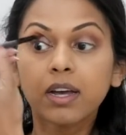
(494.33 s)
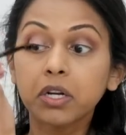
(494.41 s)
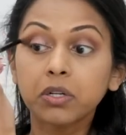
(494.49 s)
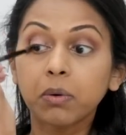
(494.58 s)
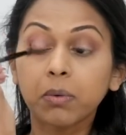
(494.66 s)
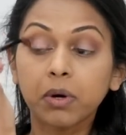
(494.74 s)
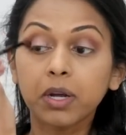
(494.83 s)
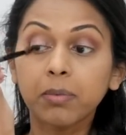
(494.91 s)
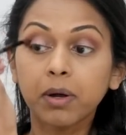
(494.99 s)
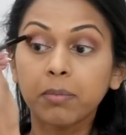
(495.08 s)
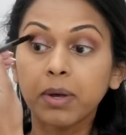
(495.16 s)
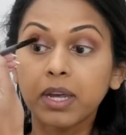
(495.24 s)
Don't worry
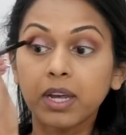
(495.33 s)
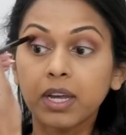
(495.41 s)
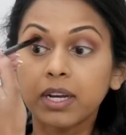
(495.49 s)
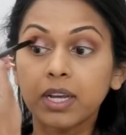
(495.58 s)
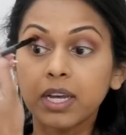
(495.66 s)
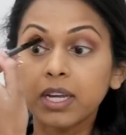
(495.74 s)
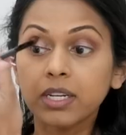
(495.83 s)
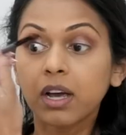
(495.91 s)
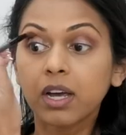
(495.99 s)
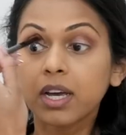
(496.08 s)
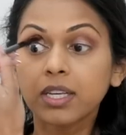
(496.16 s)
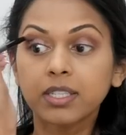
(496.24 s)
about making it neat,
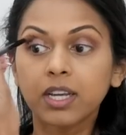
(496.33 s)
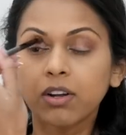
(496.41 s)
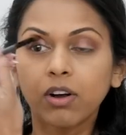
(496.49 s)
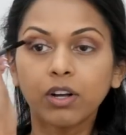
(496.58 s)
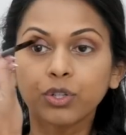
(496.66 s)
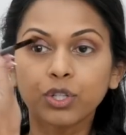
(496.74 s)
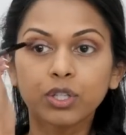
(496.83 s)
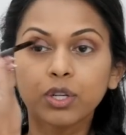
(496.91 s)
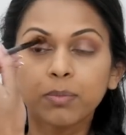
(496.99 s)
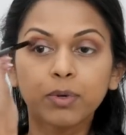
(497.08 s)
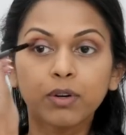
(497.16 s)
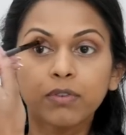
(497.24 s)
because it'll all just look
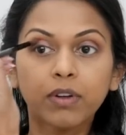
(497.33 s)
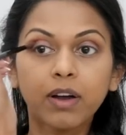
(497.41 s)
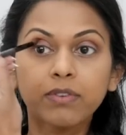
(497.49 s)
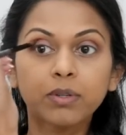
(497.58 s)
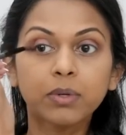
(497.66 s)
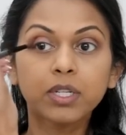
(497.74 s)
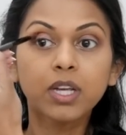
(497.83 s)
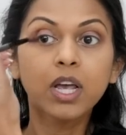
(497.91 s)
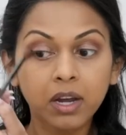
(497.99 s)
beautiful afterwards.